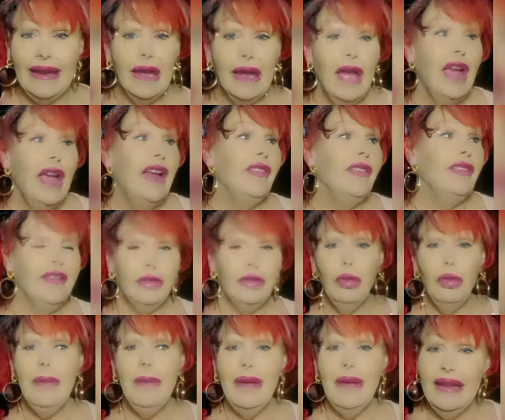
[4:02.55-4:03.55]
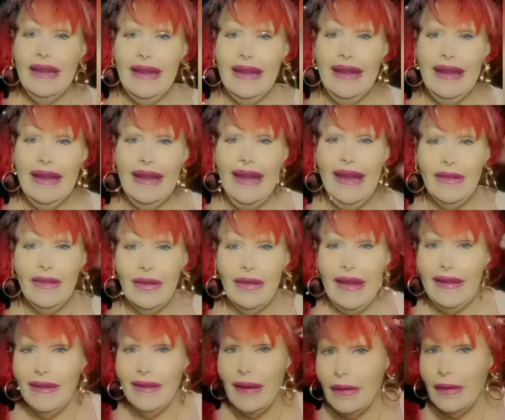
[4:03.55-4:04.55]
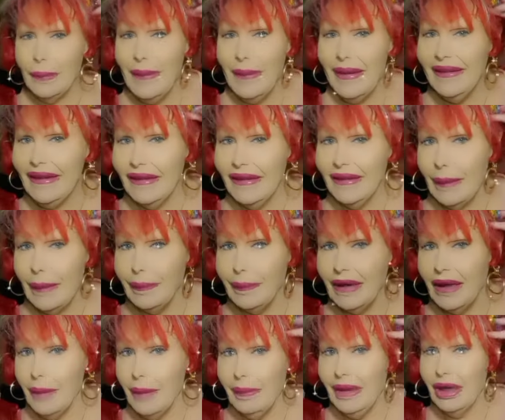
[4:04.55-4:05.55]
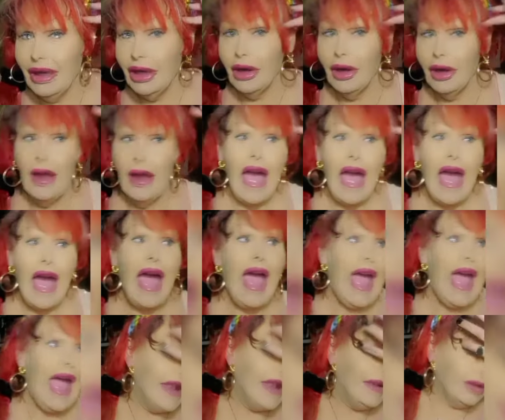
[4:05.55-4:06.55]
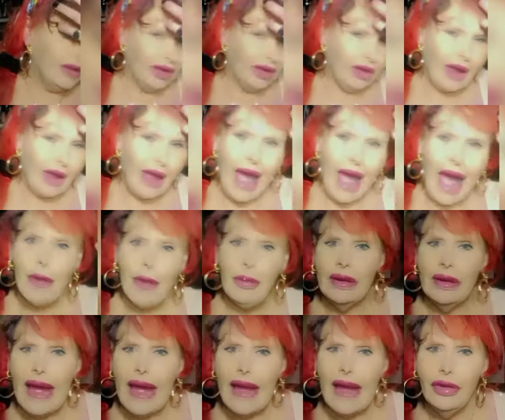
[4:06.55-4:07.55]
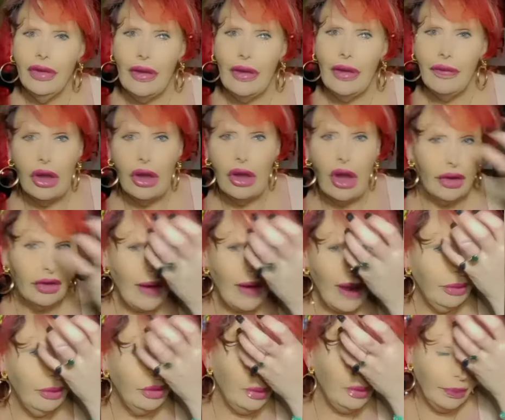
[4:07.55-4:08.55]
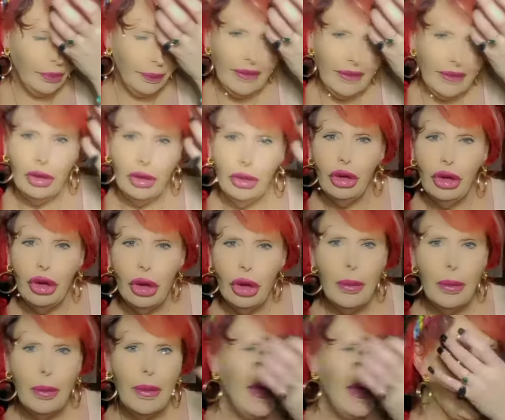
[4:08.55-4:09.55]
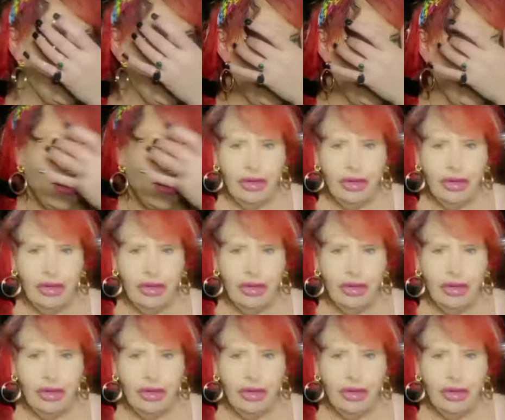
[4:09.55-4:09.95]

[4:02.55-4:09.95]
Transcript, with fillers: This woman is, is is missing something up here, and I realized that for the longest time she was Miss YouTube and she